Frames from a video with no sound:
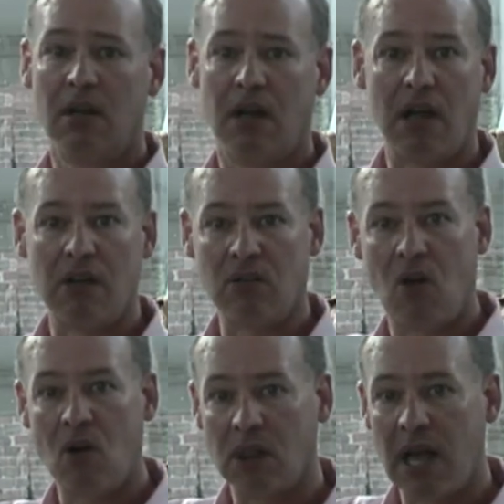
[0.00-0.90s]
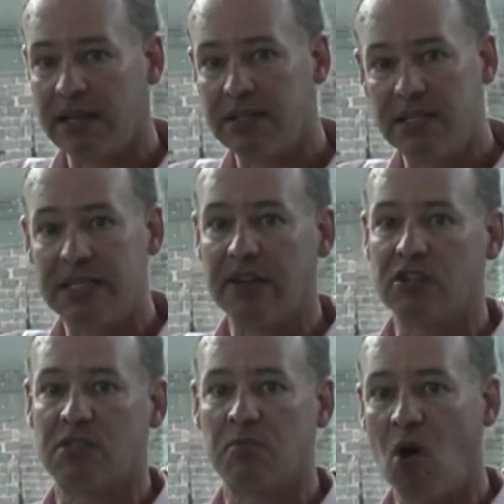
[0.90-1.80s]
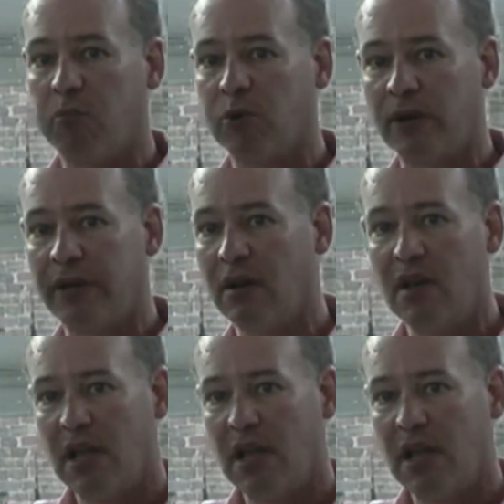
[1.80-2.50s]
uh, long, lot of detail, small print,